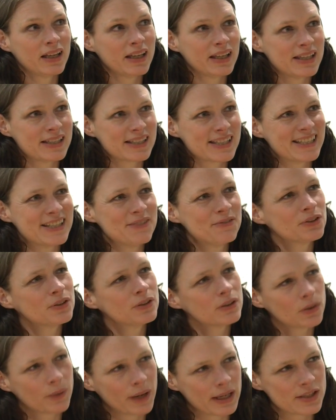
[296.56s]
It's a
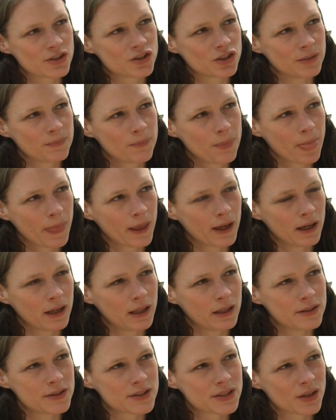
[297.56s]
difficult question,
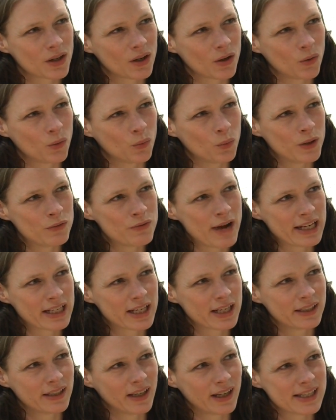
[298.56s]
and we're
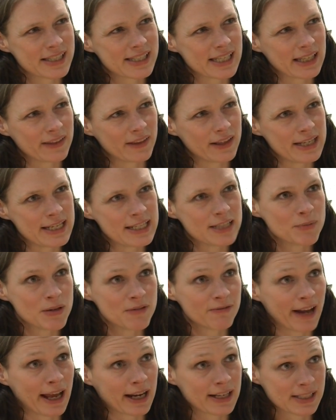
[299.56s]
recognising the need to be
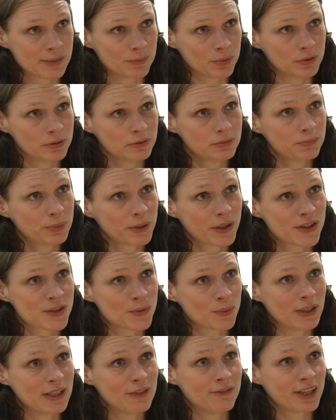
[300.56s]
flexible
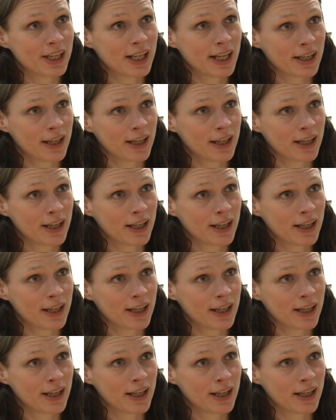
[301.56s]
because we're living in a